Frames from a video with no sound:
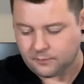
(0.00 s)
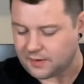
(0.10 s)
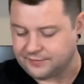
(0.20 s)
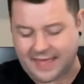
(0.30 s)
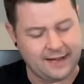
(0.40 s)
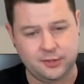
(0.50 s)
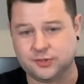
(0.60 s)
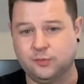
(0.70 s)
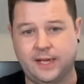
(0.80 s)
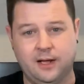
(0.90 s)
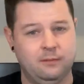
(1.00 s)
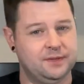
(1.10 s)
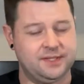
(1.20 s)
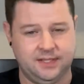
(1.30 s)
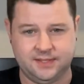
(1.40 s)
That goes away
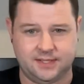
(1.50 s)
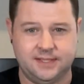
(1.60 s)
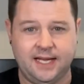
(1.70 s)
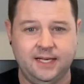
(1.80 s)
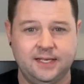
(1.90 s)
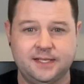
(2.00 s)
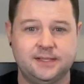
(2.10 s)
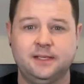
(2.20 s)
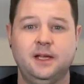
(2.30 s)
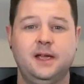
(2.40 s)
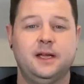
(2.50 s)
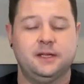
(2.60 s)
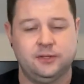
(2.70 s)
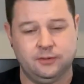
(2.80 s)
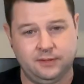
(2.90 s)
almost instantaneous.
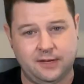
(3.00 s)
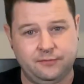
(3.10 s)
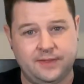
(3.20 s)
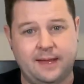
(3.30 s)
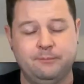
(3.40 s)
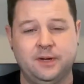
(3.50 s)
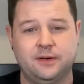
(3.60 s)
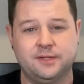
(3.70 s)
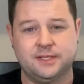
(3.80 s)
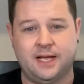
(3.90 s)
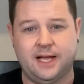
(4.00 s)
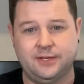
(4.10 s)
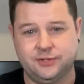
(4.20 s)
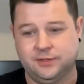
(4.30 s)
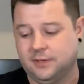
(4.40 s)
You're left with that
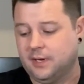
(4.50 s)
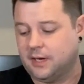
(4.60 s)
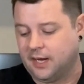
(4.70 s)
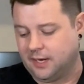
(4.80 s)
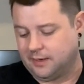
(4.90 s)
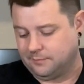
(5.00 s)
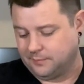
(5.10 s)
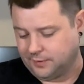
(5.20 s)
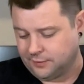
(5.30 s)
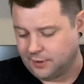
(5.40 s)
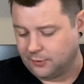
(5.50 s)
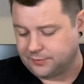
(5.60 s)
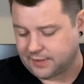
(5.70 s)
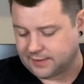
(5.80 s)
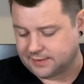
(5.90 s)
butterscotch
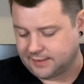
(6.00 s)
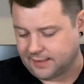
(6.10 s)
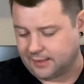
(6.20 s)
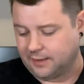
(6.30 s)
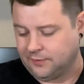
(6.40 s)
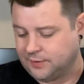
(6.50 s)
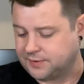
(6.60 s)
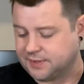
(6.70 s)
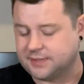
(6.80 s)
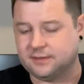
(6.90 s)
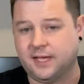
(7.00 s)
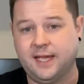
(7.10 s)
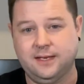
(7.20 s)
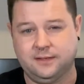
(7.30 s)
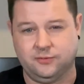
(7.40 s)
note that is there. And there's a
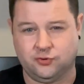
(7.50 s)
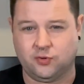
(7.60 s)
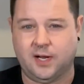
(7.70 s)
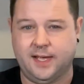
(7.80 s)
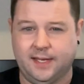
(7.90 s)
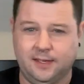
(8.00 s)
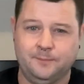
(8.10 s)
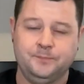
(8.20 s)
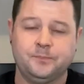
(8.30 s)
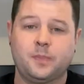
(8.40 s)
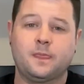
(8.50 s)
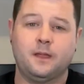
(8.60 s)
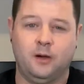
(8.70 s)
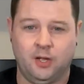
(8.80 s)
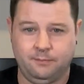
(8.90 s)
slight drying
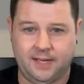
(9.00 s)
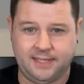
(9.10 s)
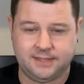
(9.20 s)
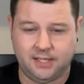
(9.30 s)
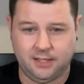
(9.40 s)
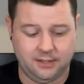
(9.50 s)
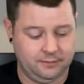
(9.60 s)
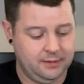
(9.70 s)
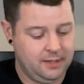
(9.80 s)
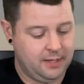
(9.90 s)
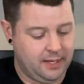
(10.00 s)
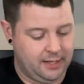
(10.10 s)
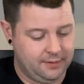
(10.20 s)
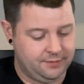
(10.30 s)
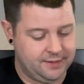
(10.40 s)
on my tongue.
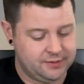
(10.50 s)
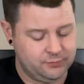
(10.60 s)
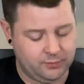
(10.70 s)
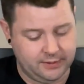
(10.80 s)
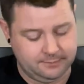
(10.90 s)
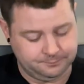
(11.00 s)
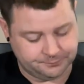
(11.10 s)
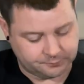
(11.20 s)
This one,